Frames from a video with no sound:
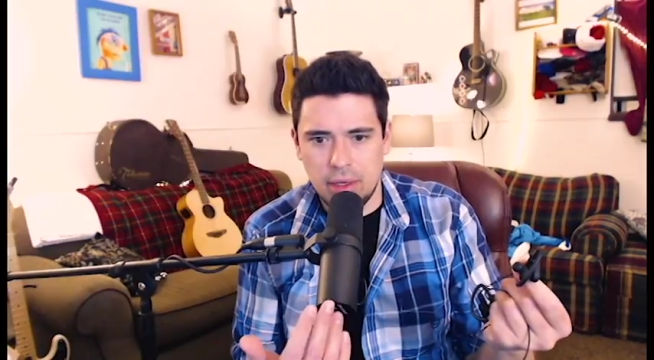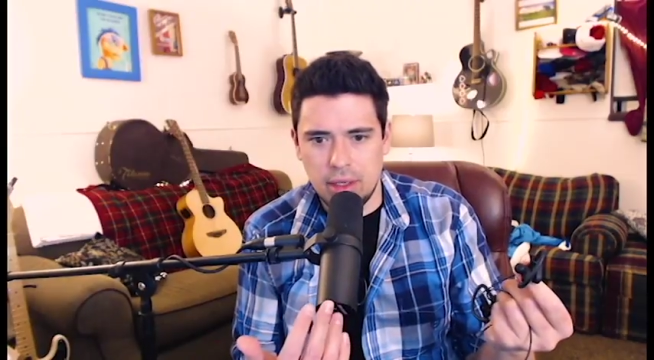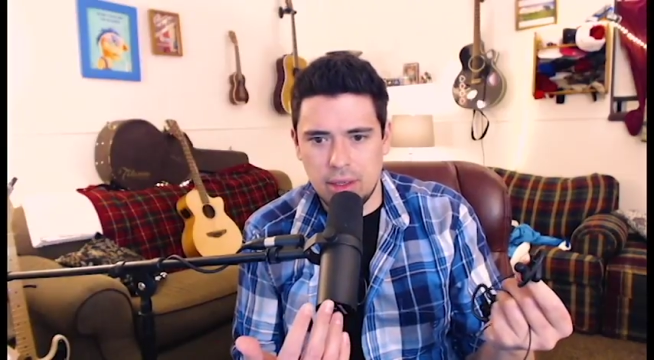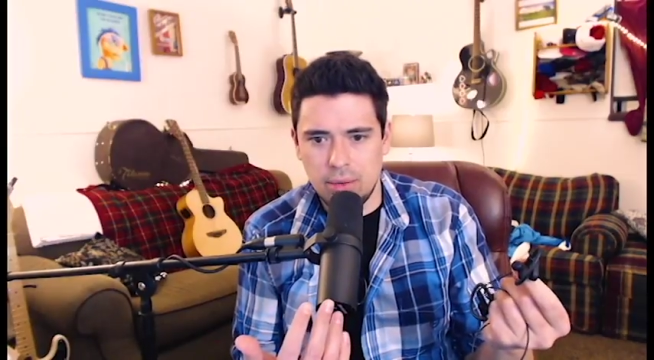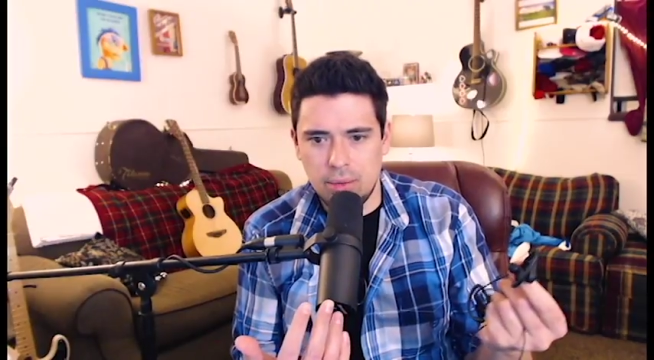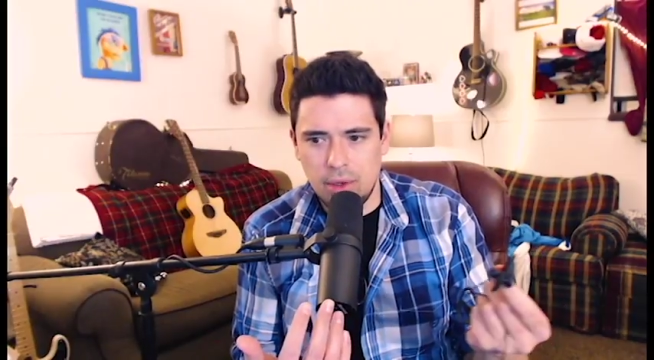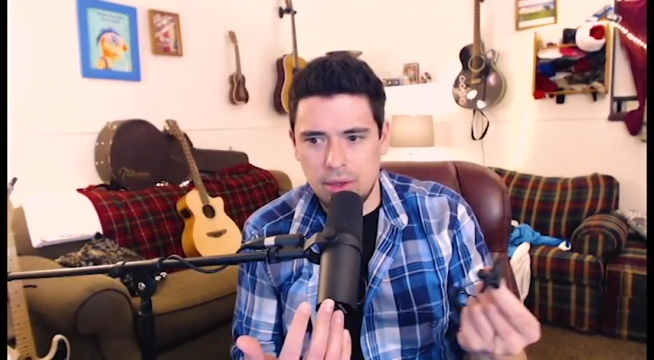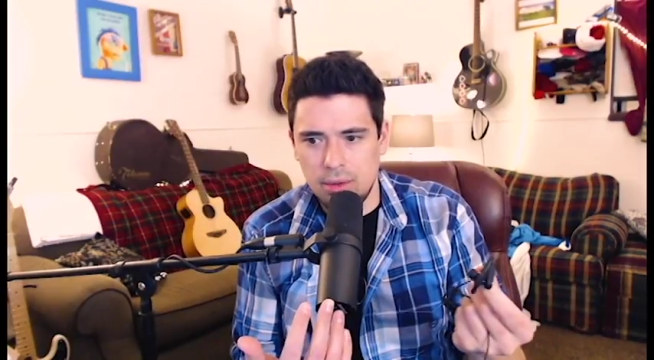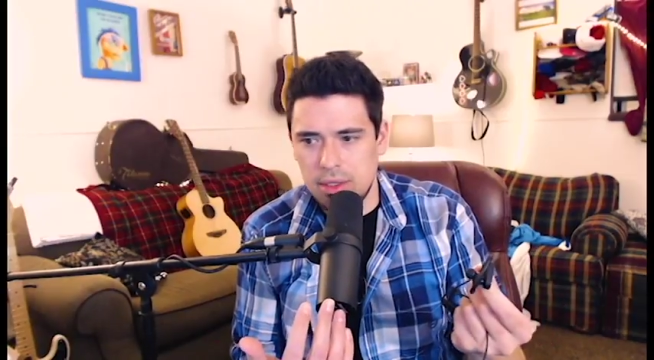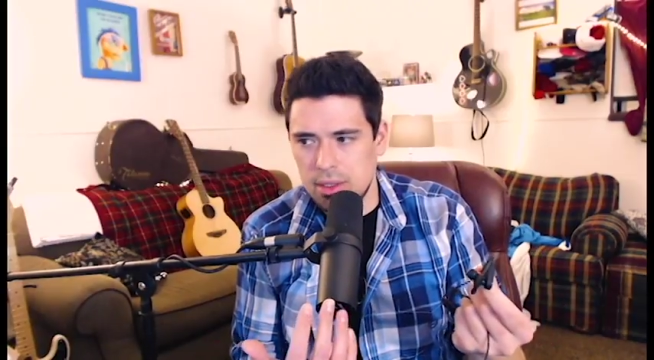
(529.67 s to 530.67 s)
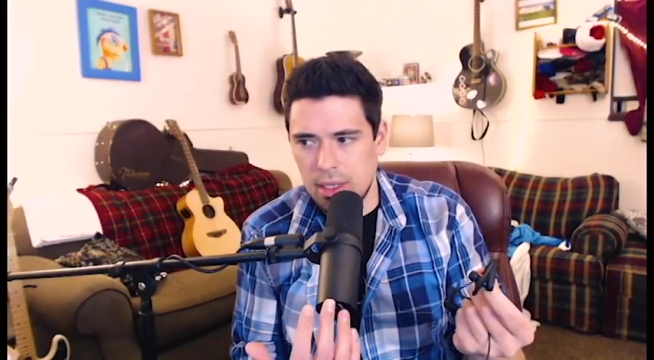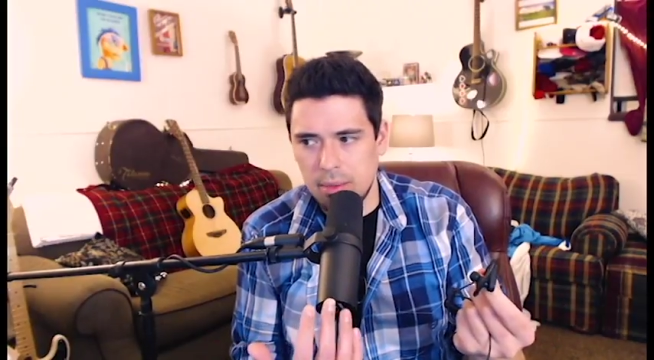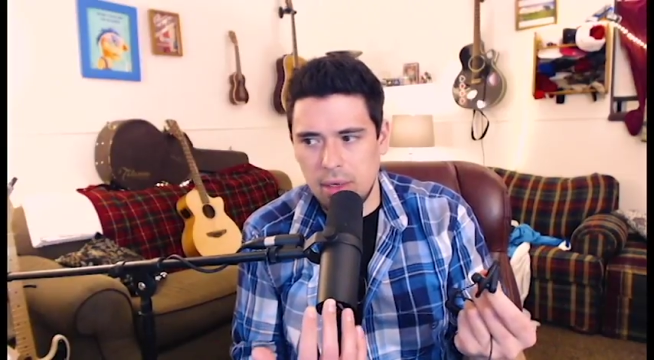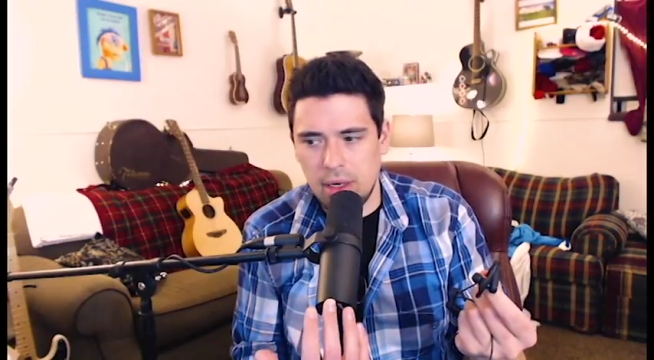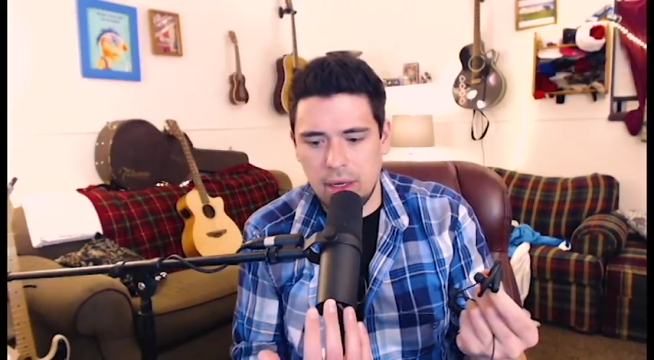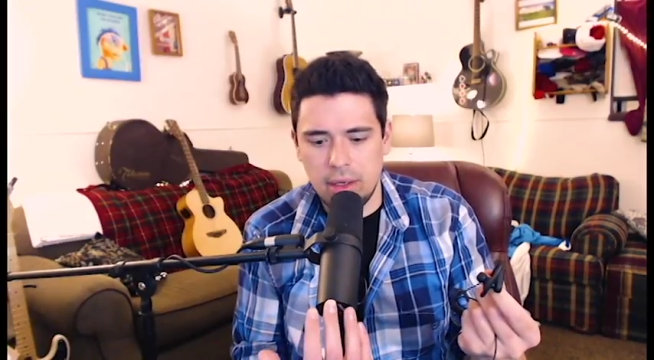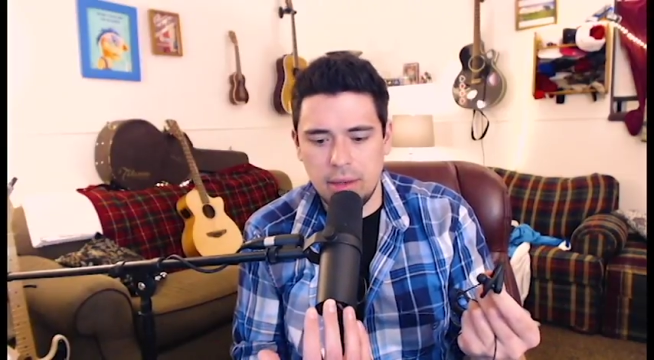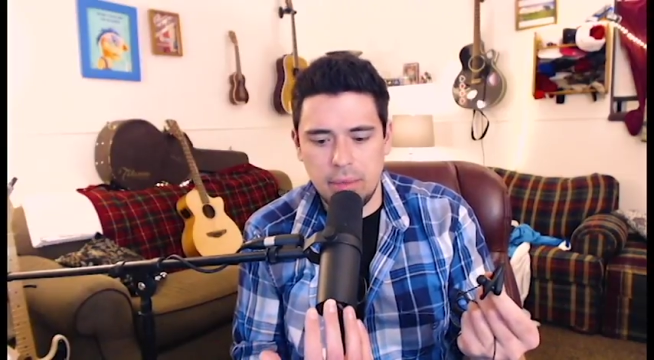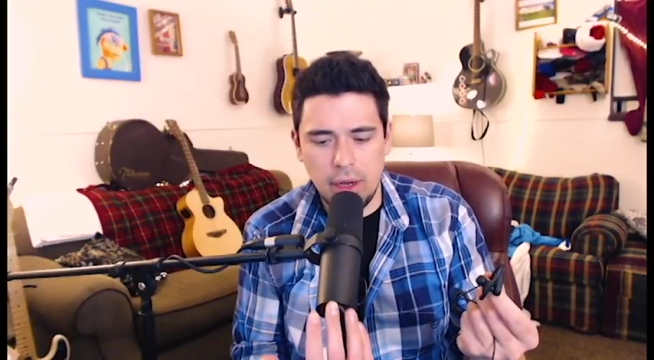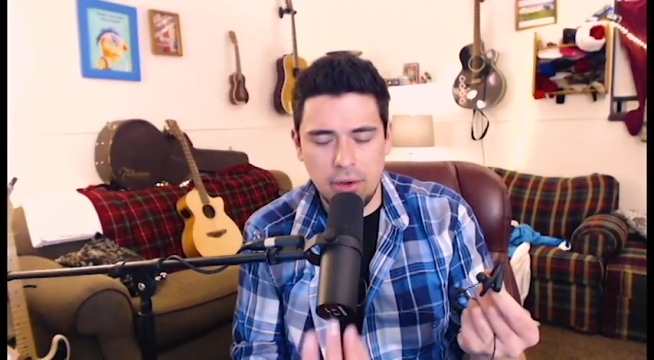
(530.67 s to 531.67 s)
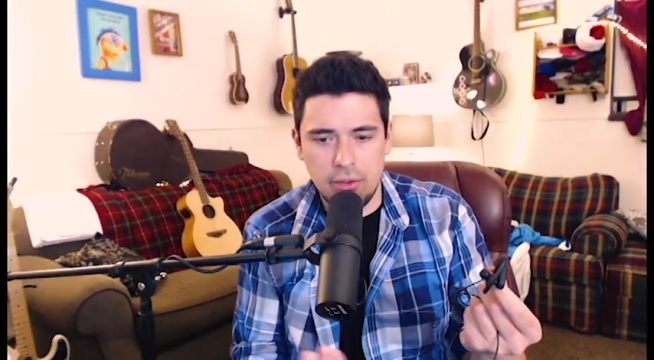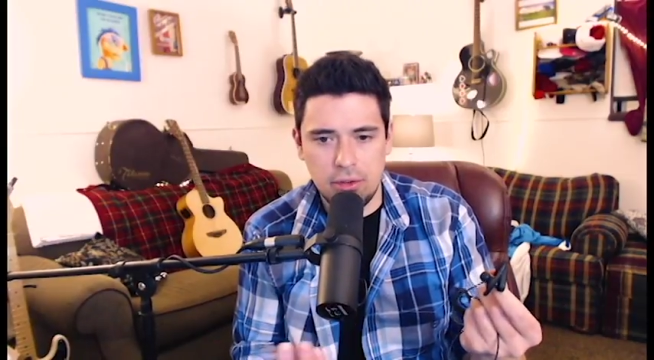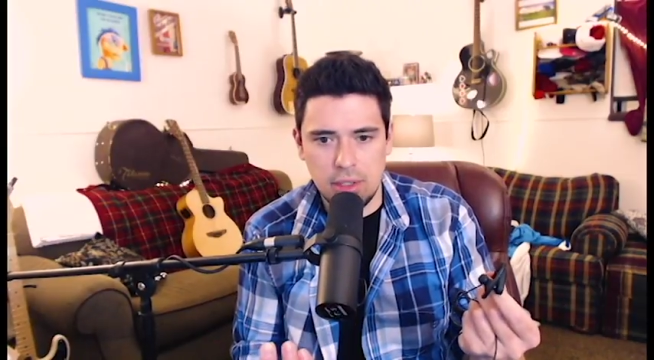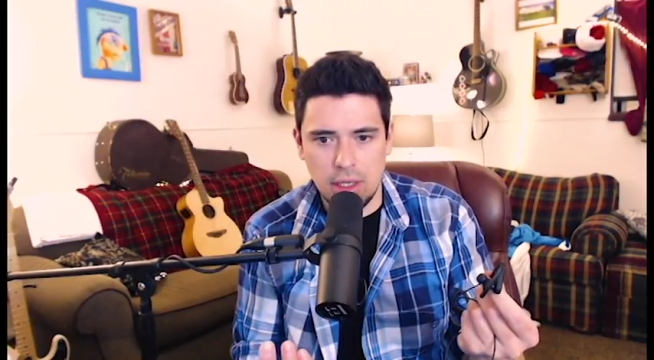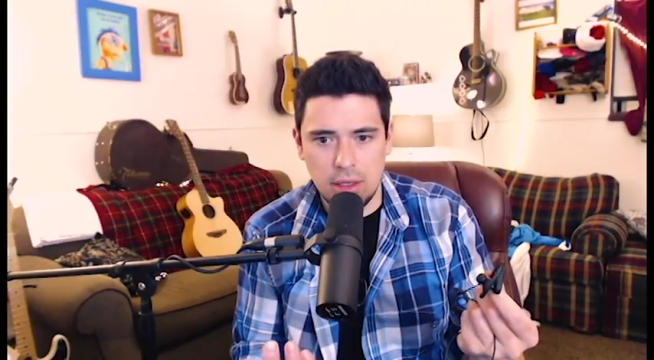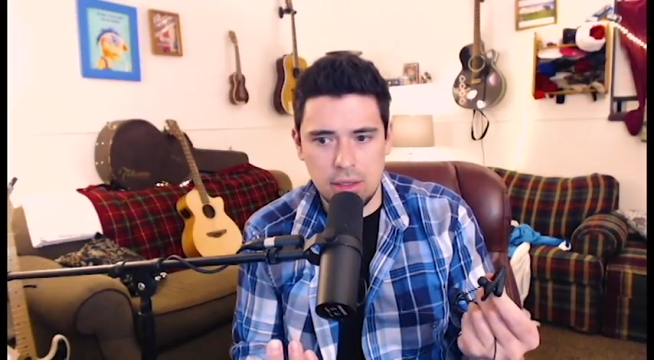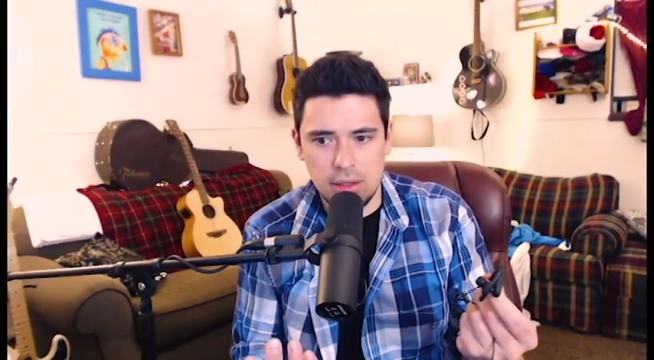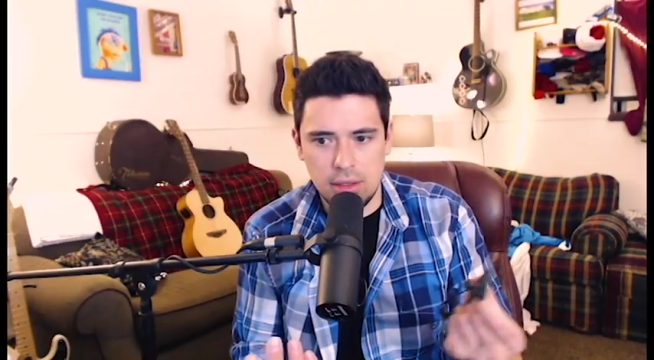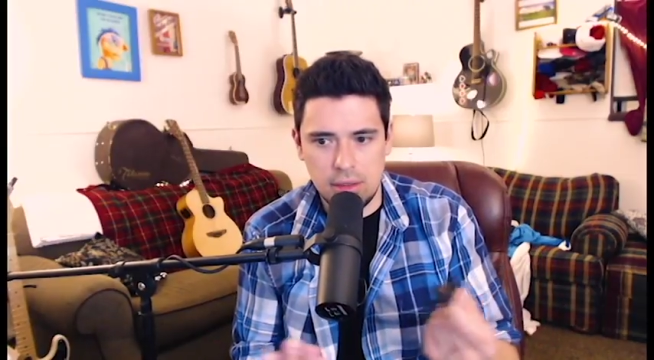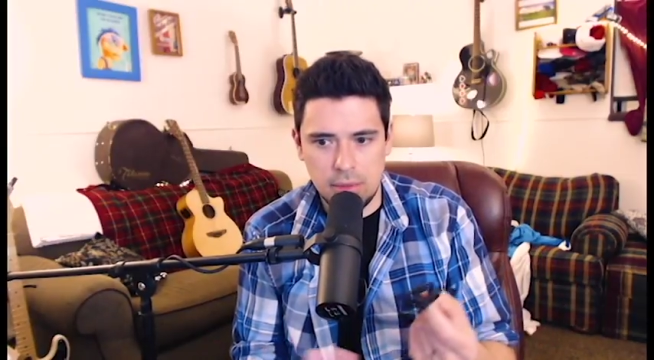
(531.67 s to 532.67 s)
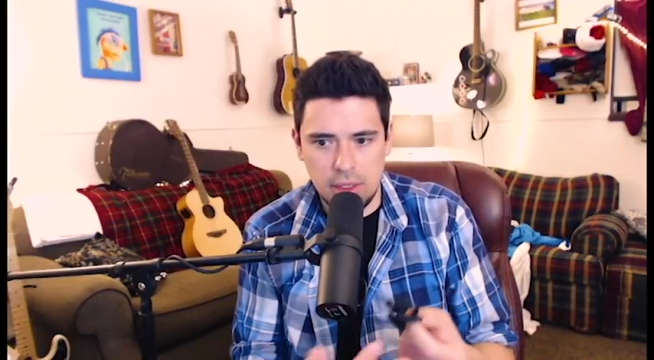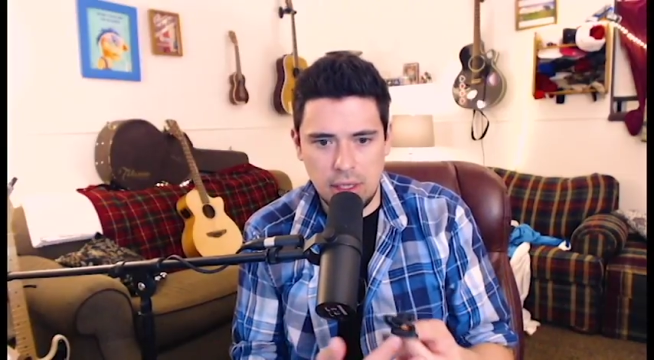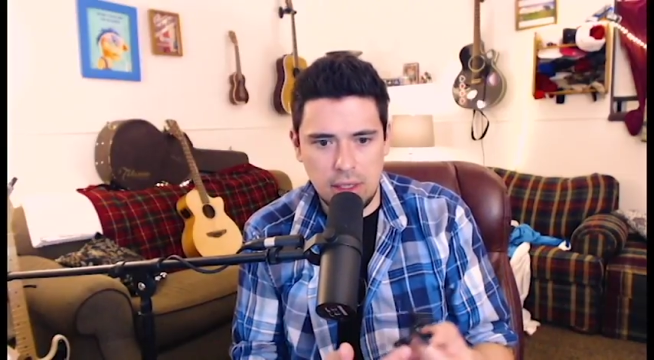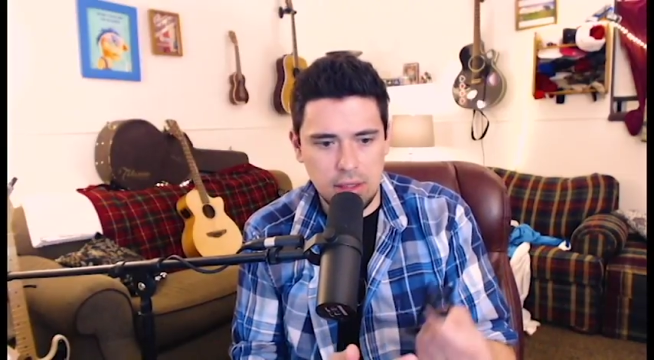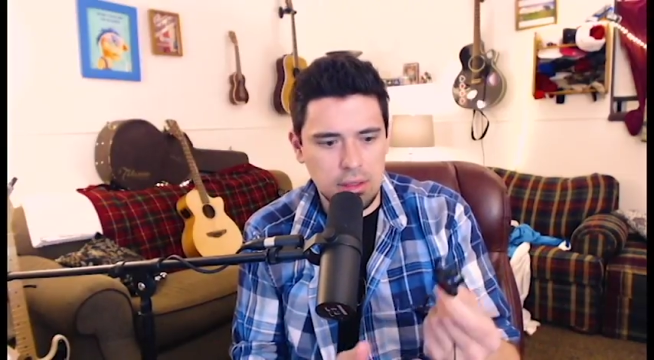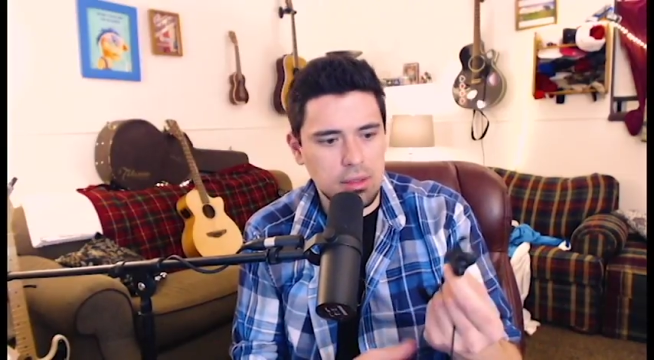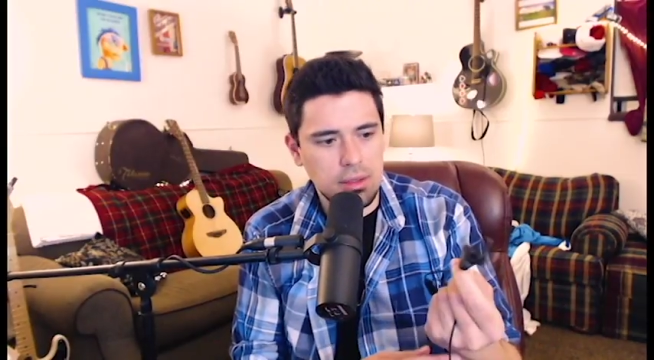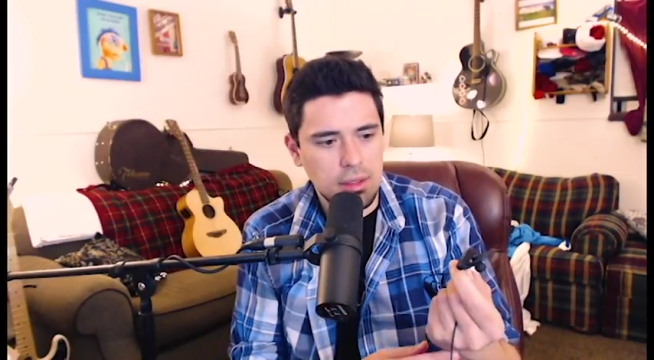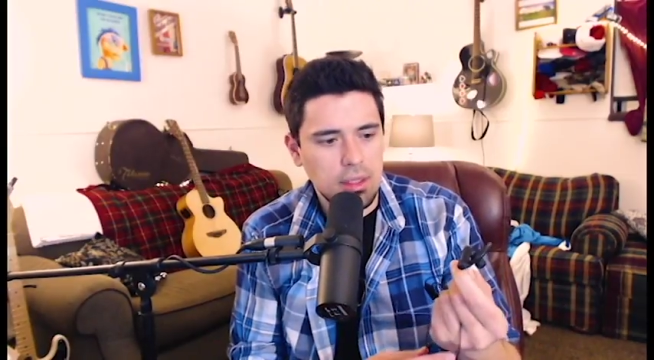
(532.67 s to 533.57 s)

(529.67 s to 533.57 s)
like one of the reasons I can buy microphones like this is because